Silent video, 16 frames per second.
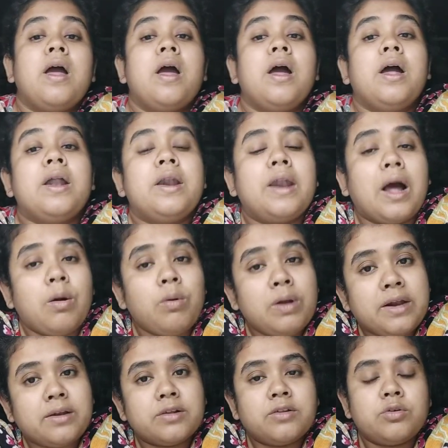Now let
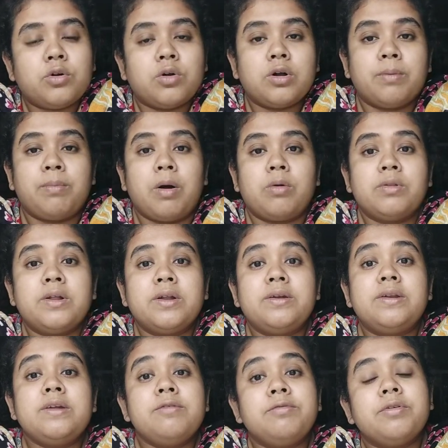us talk about the
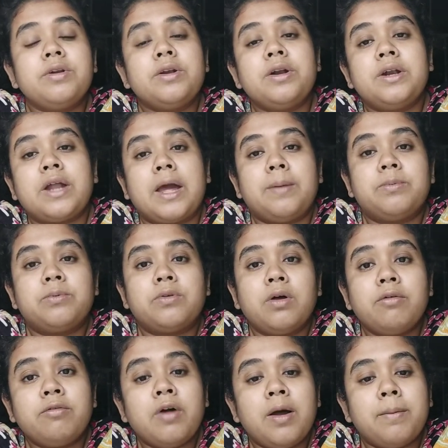different types of
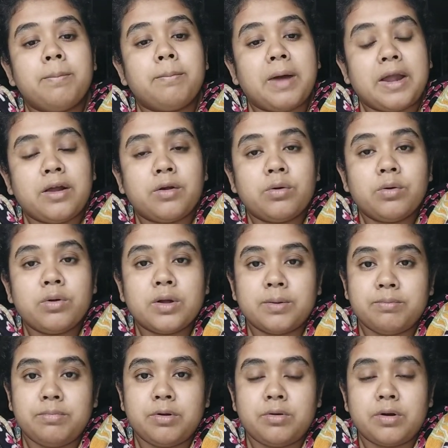
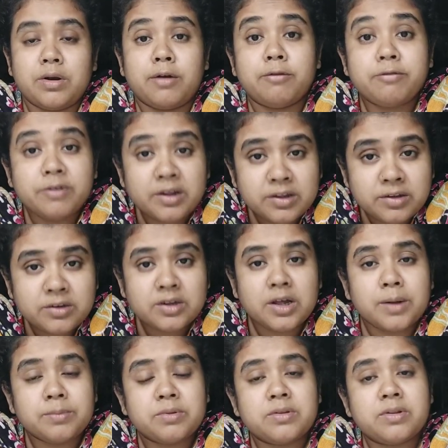microcomputer. First
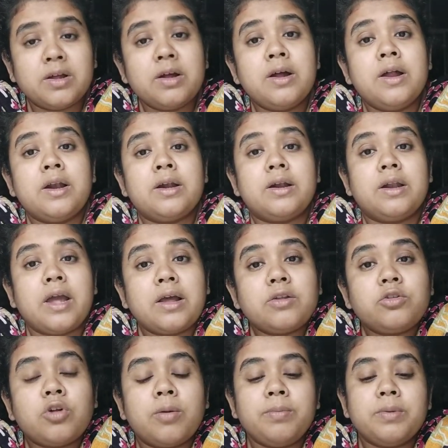comes the
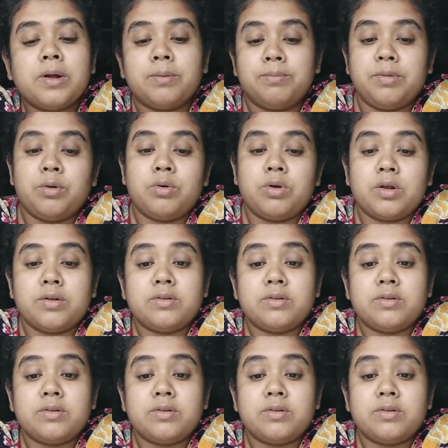desktop computers.